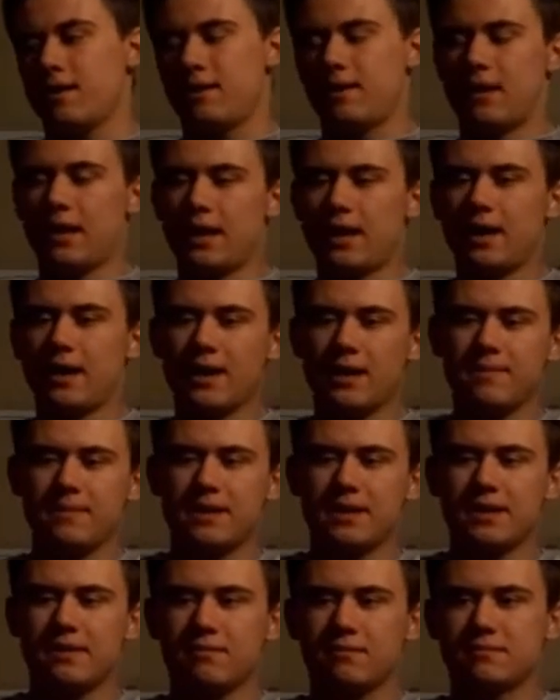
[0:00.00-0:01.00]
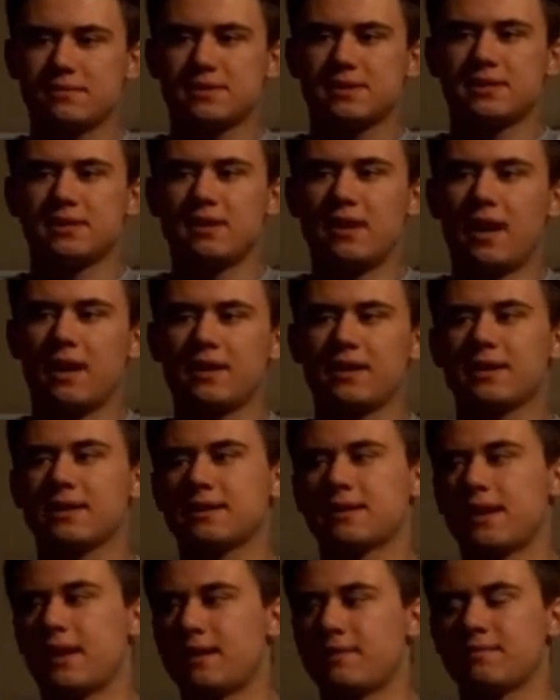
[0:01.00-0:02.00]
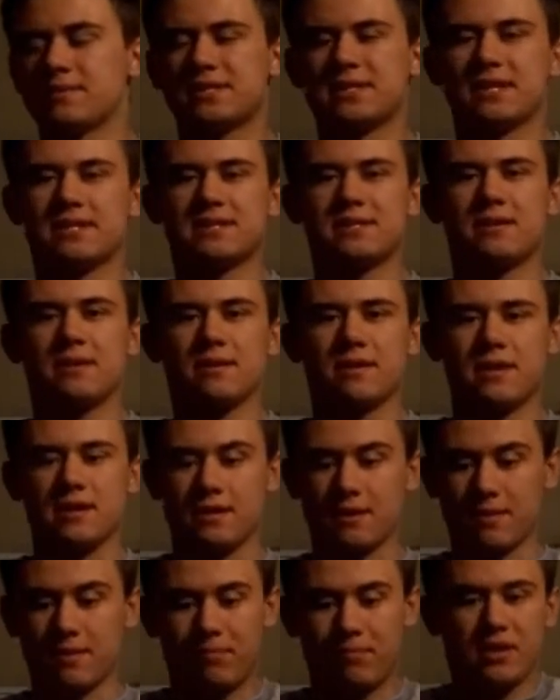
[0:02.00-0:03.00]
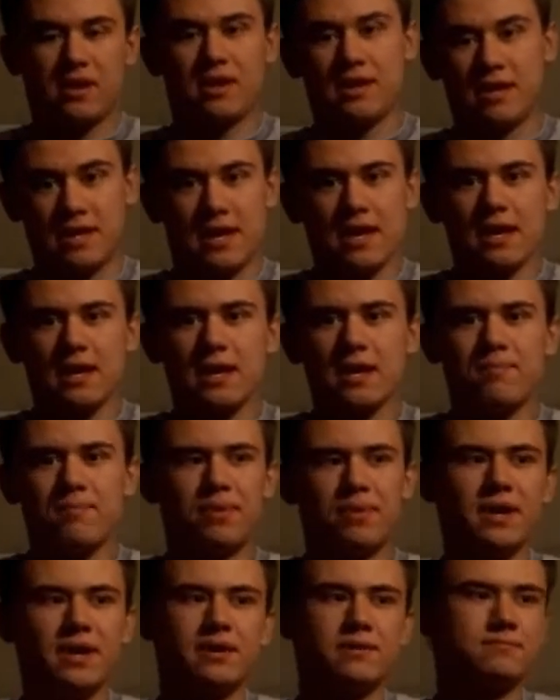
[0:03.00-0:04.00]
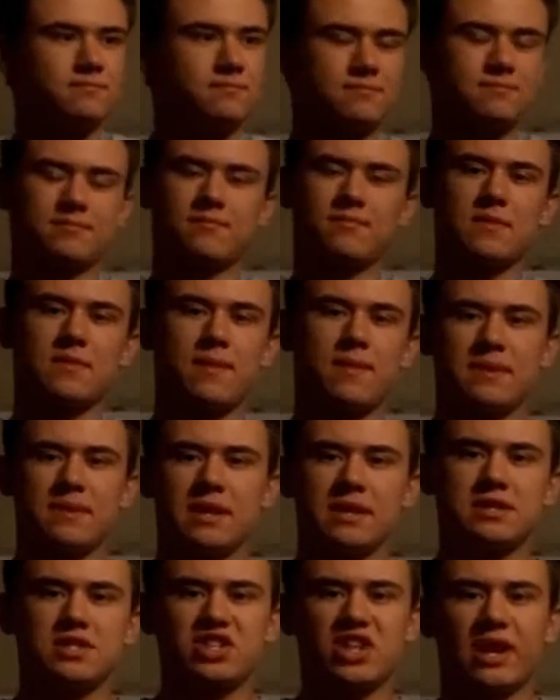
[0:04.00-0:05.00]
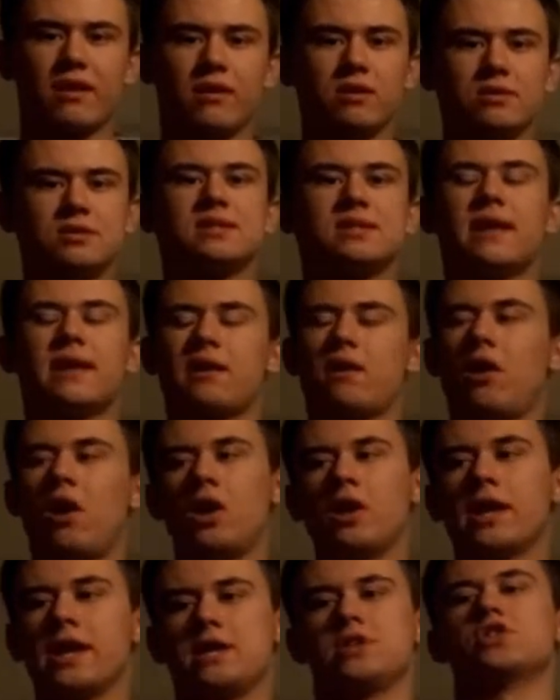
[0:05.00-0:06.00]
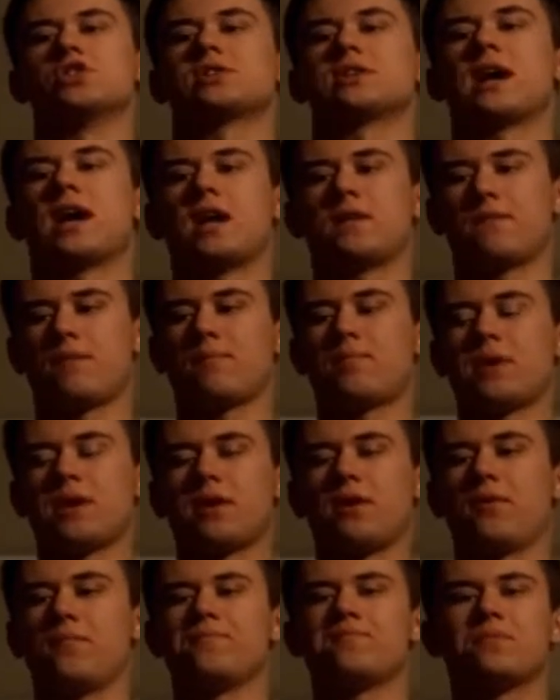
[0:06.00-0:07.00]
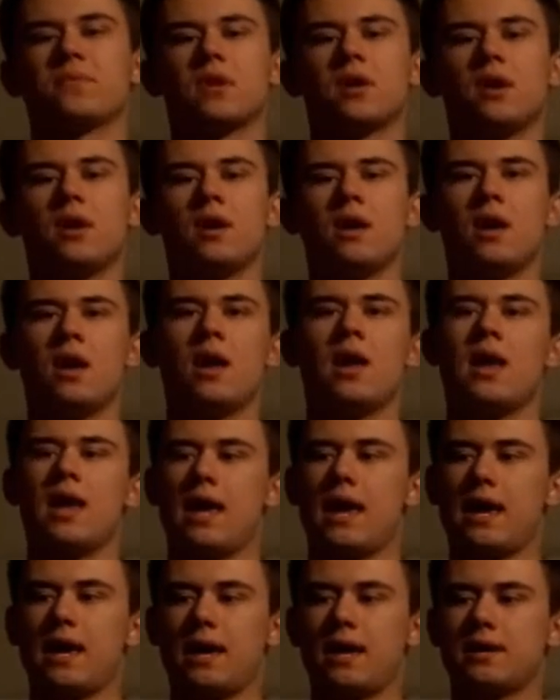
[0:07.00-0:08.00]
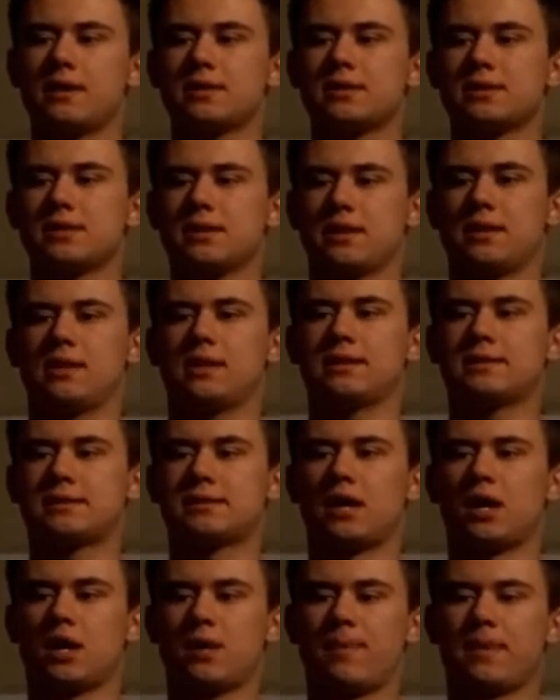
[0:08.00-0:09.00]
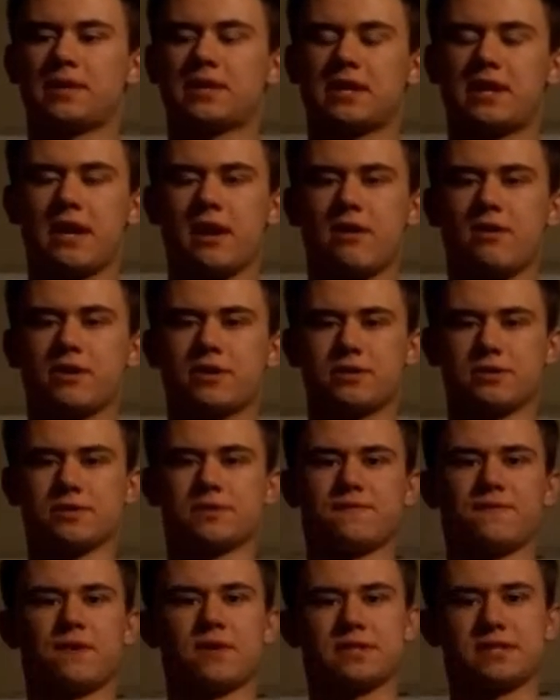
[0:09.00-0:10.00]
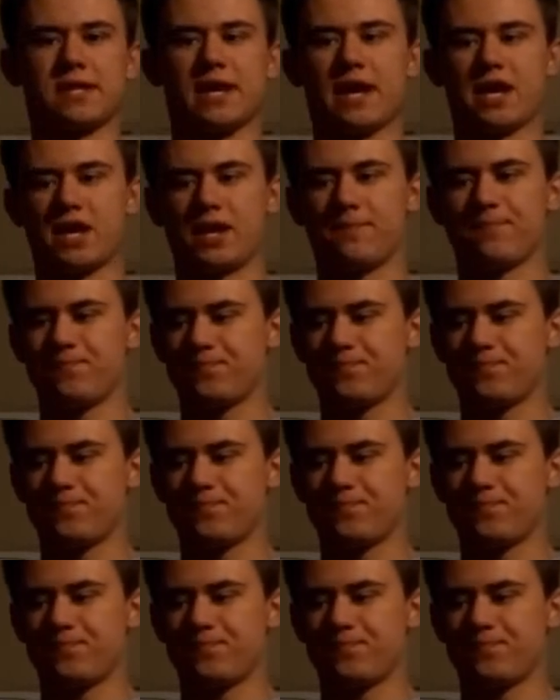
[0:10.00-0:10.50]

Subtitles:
Yeah, I mean, it's not that it was necessarily completely kiddie, but, I mean, it just kind of loses that all ages kind of appeal. And let's talk about the characters for a second.